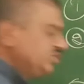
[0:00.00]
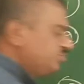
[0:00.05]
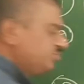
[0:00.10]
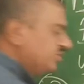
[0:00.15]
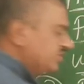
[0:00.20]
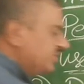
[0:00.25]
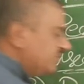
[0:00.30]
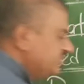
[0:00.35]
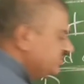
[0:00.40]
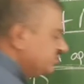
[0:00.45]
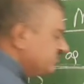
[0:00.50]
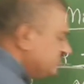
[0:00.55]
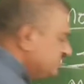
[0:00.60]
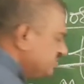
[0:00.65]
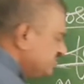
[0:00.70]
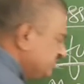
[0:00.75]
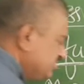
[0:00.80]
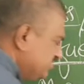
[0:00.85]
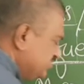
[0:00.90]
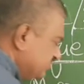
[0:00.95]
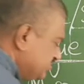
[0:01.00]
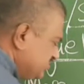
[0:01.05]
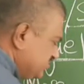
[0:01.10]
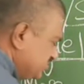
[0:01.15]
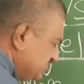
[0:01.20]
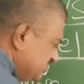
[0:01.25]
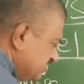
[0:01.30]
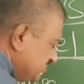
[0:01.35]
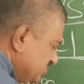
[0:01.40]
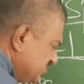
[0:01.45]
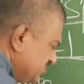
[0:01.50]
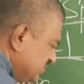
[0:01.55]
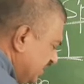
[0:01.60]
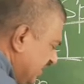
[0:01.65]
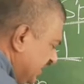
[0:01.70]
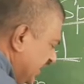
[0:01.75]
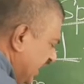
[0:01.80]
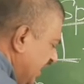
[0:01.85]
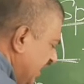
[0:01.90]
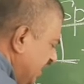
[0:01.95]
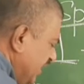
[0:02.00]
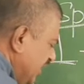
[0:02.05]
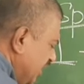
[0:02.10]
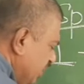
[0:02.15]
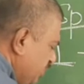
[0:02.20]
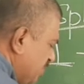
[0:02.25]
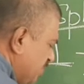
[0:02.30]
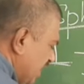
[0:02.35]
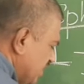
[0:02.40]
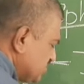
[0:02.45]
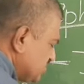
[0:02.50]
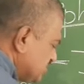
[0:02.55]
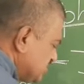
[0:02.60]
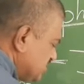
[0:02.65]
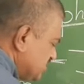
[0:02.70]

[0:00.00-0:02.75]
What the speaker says: a word reindeer mass.